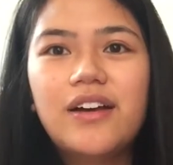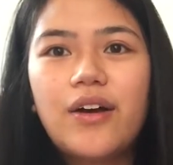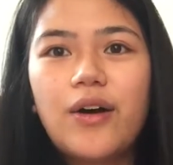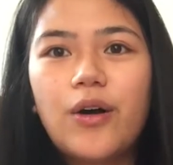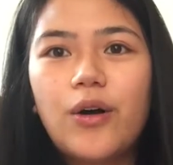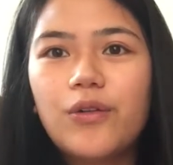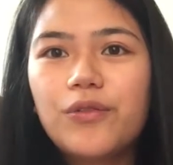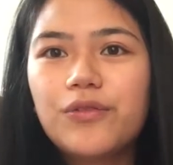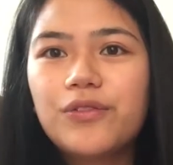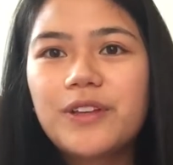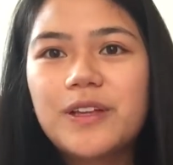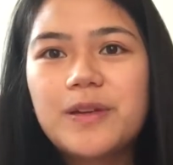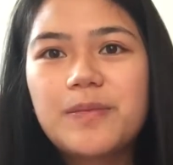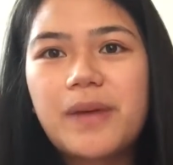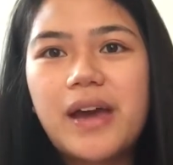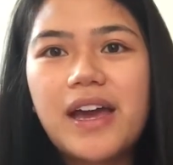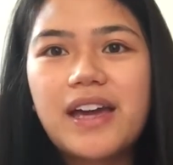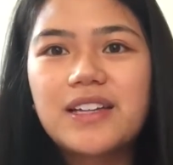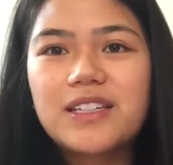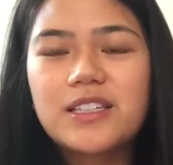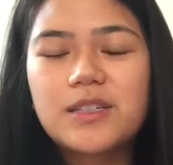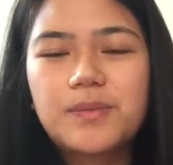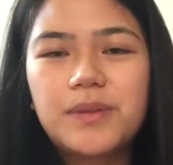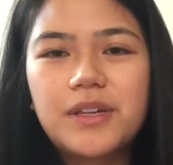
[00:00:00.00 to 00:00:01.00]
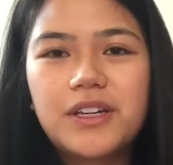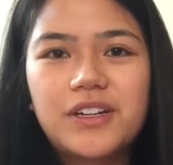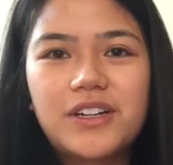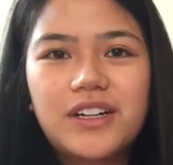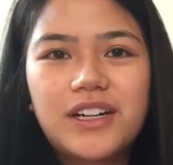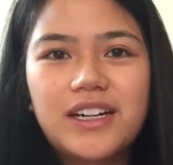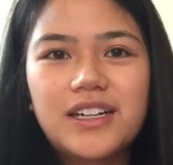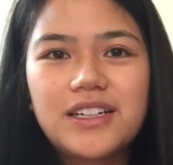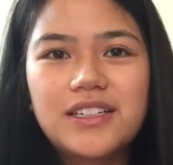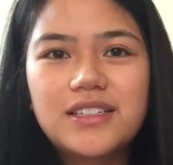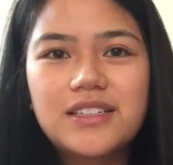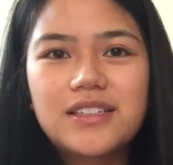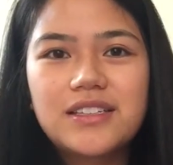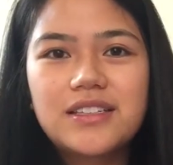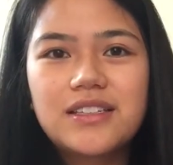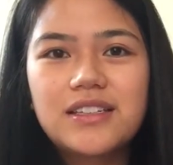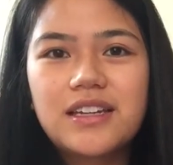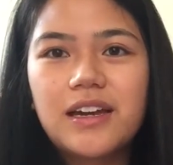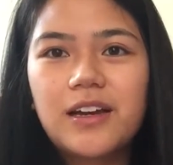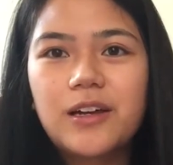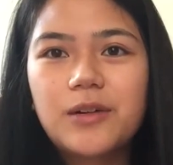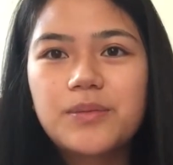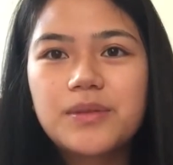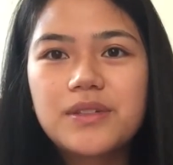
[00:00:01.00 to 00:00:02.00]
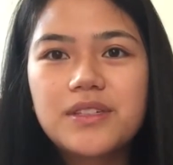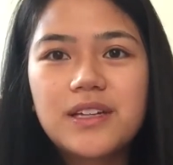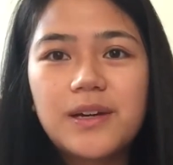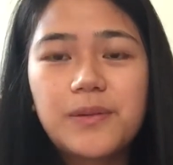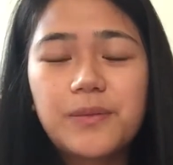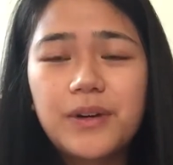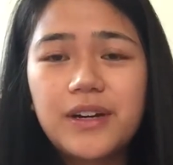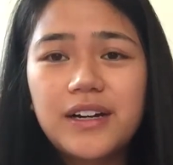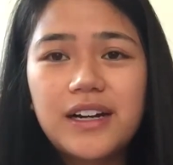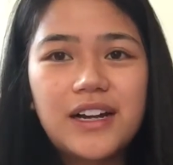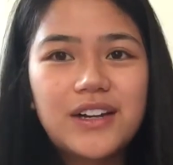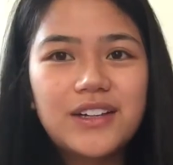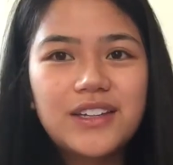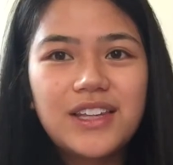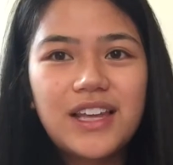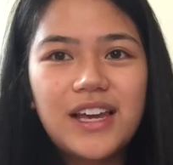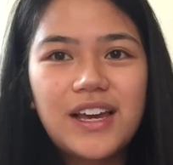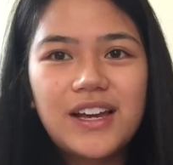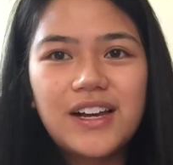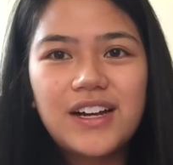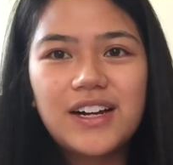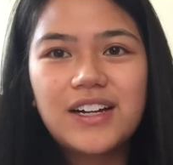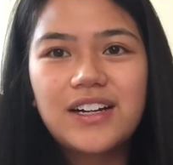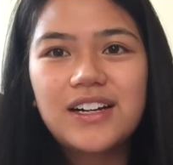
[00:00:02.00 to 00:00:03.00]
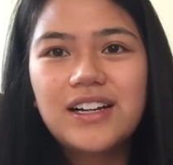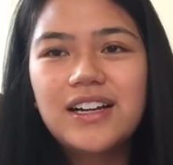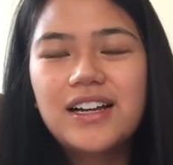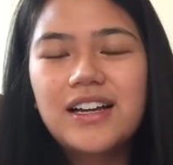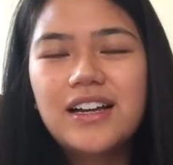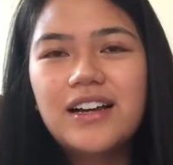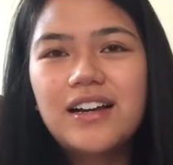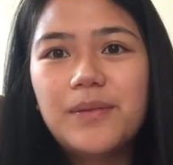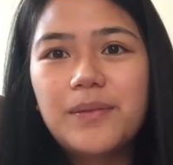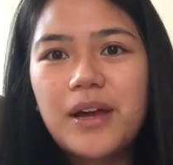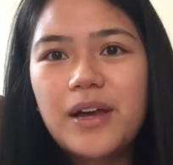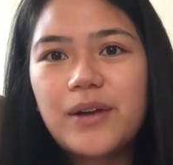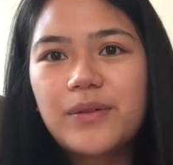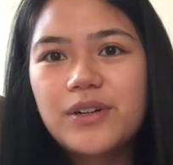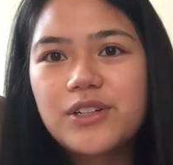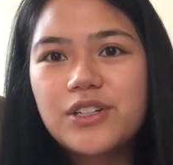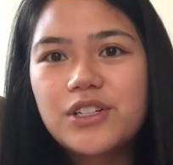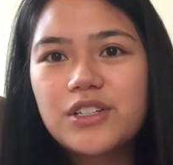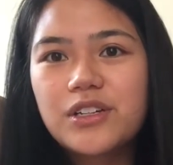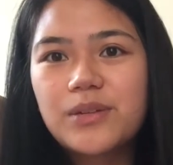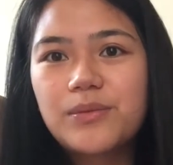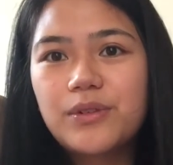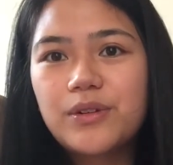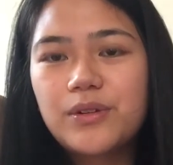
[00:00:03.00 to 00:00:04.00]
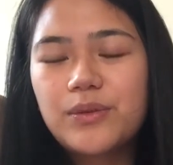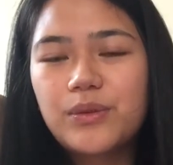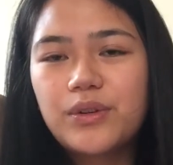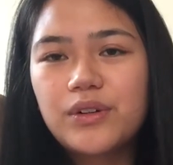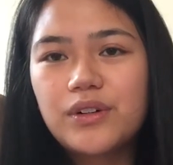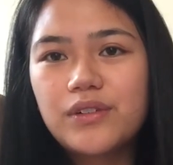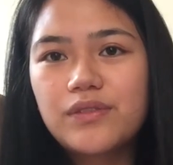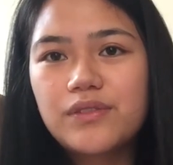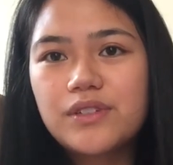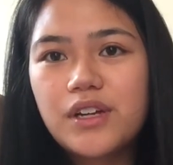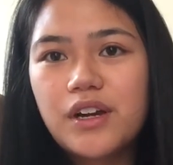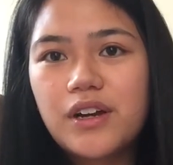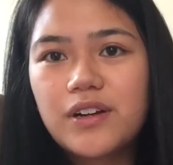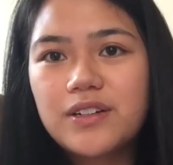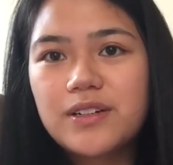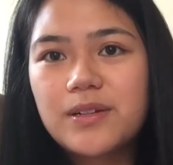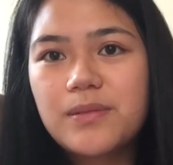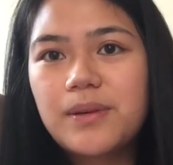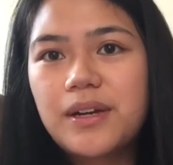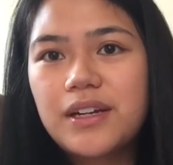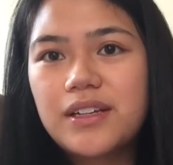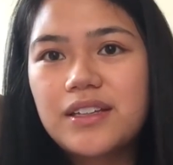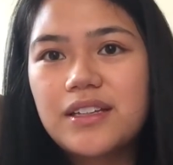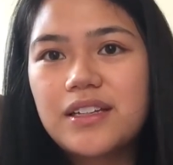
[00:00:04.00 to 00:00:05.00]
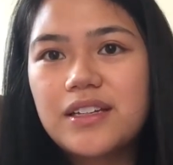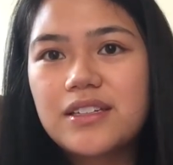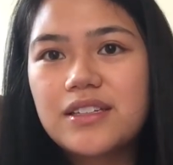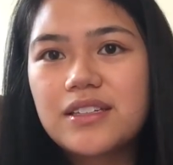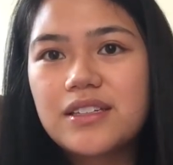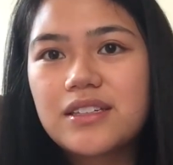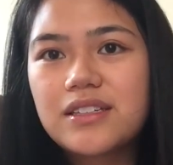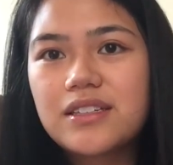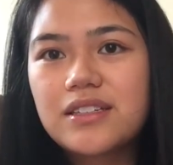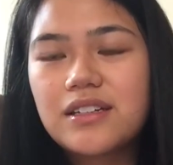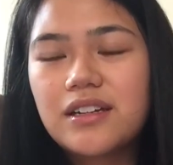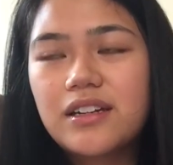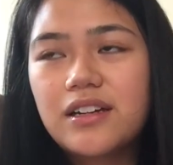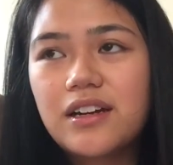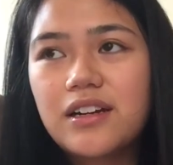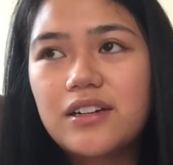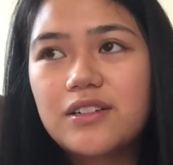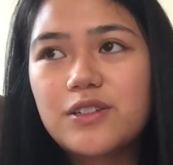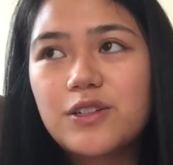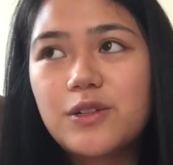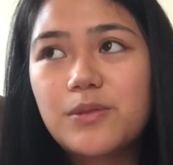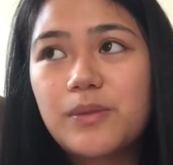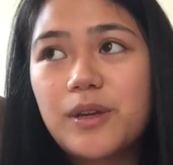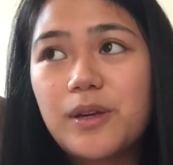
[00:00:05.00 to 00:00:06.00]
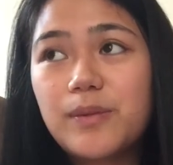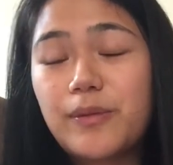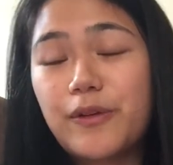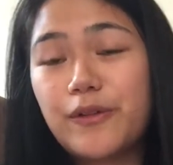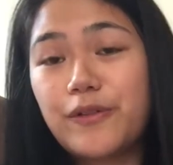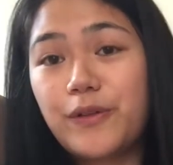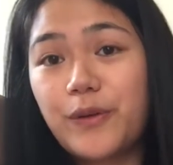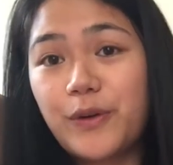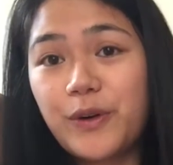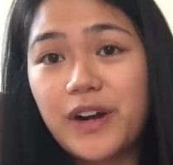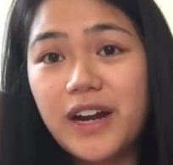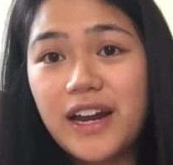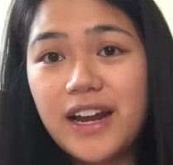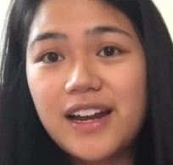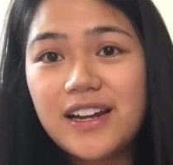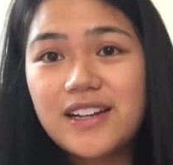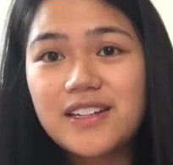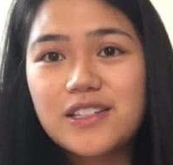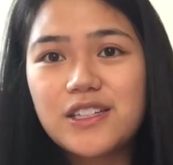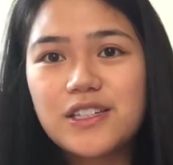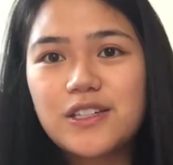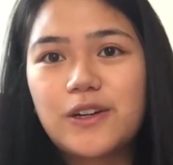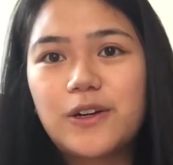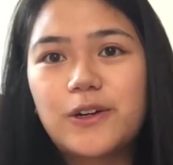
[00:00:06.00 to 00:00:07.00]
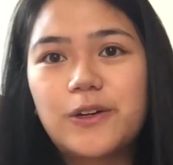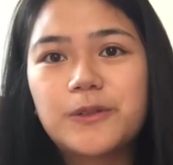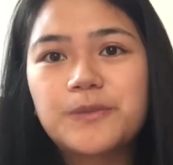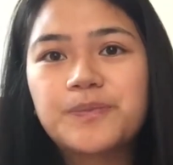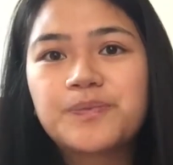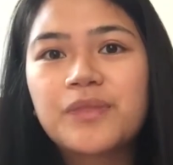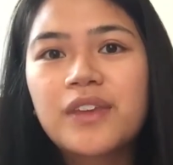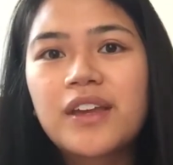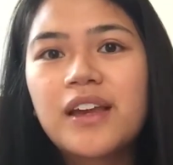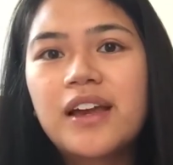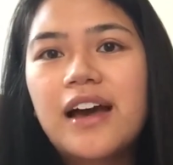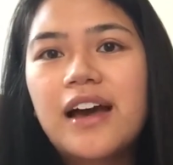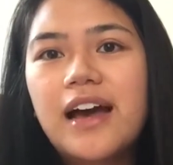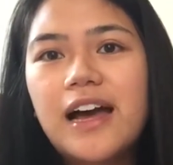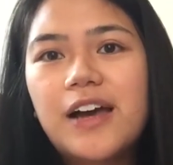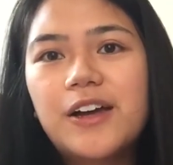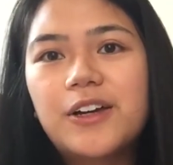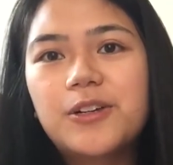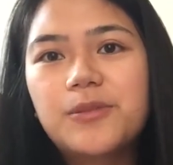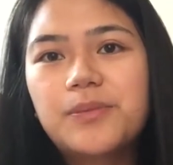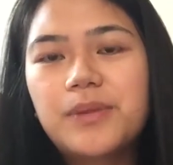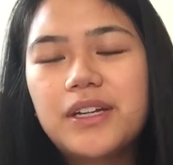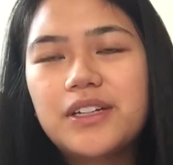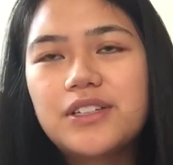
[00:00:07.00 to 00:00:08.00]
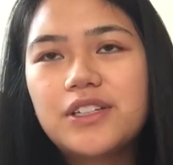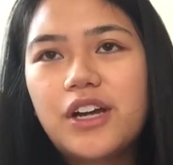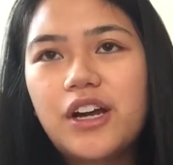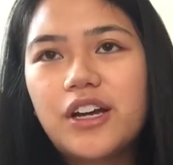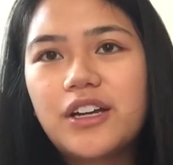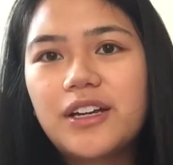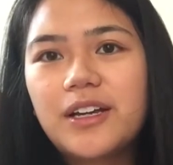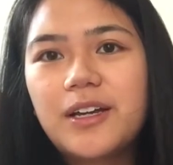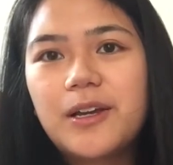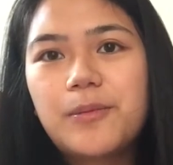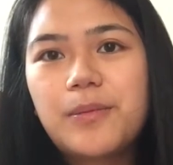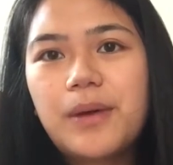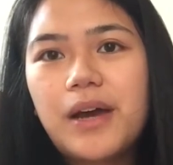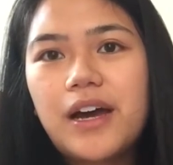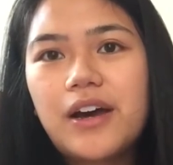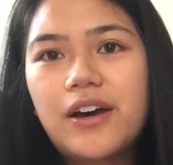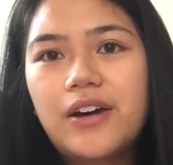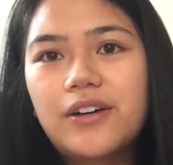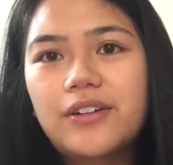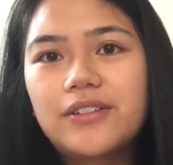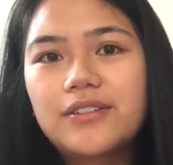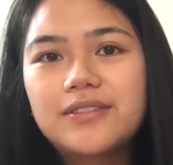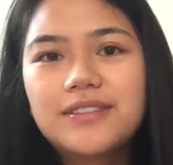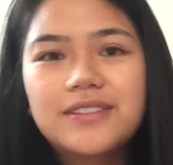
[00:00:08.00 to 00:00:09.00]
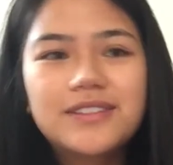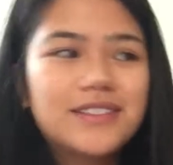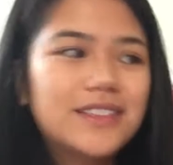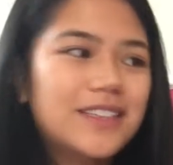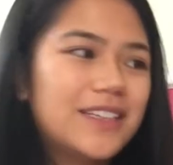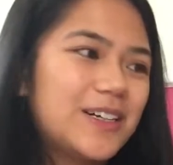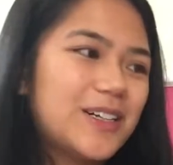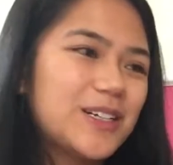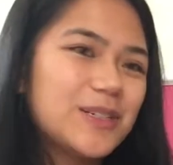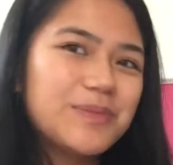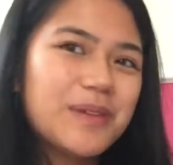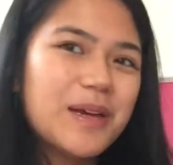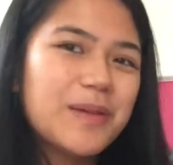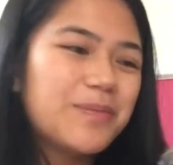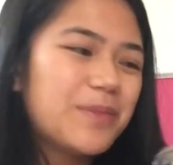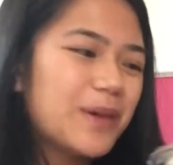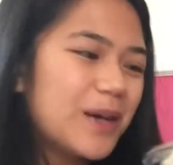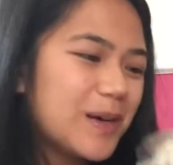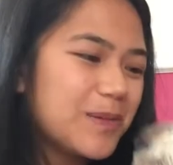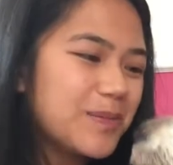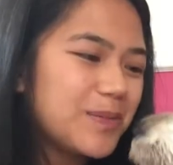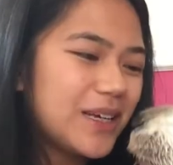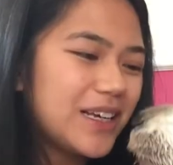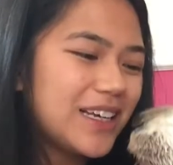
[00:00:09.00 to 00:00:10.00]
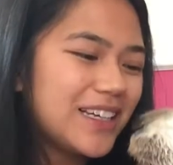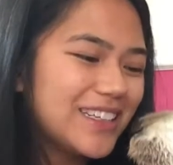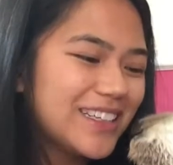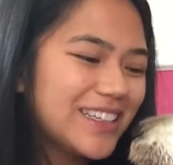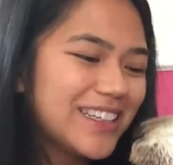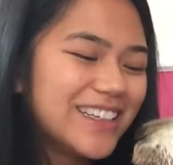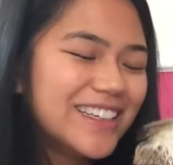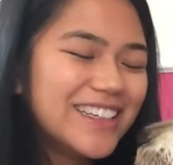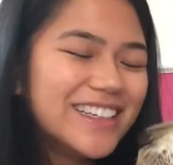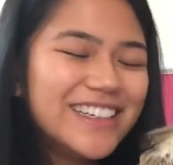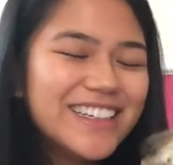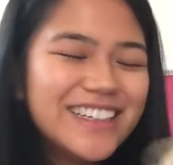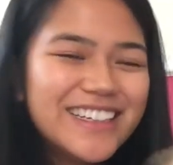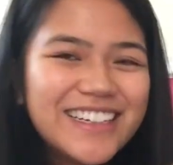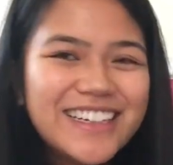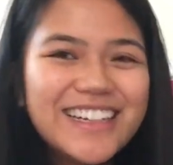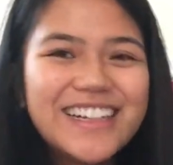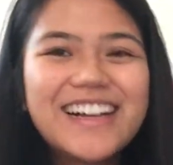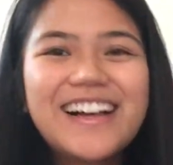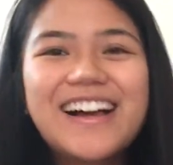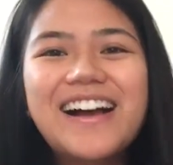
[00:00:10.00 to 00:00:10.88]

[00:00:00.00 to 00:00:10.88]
Hopefully my experience helps someone out there. I wish someone would have talked about this to me beforehand, so I will be talking about... There's my puppy!